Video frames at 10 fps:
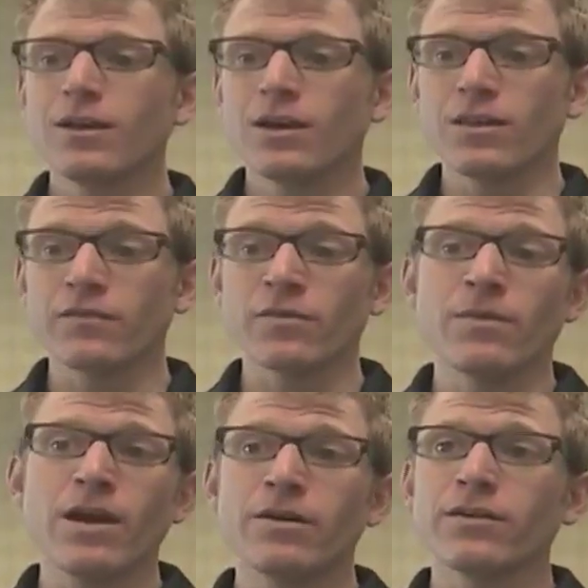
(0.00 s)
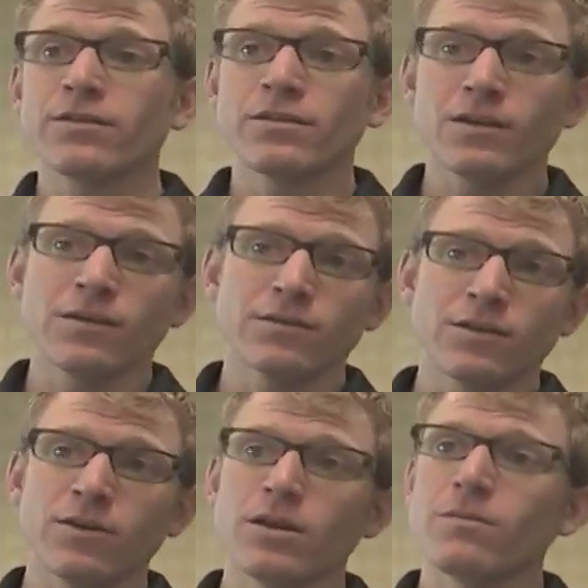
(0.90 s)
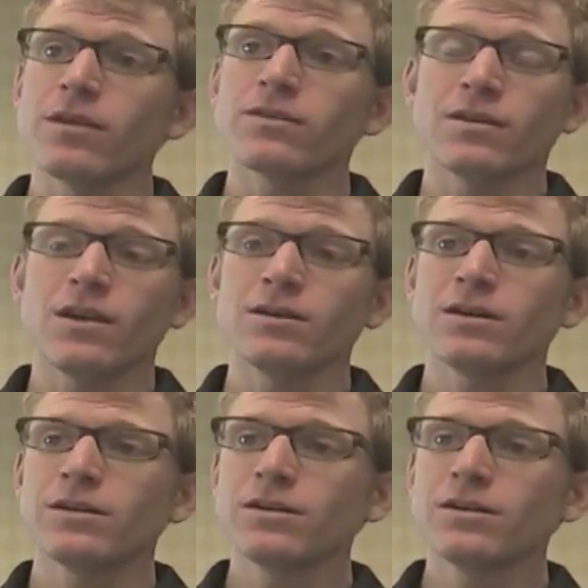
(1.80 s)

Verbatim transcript: And then from there, it's it's nearly a month to Gila.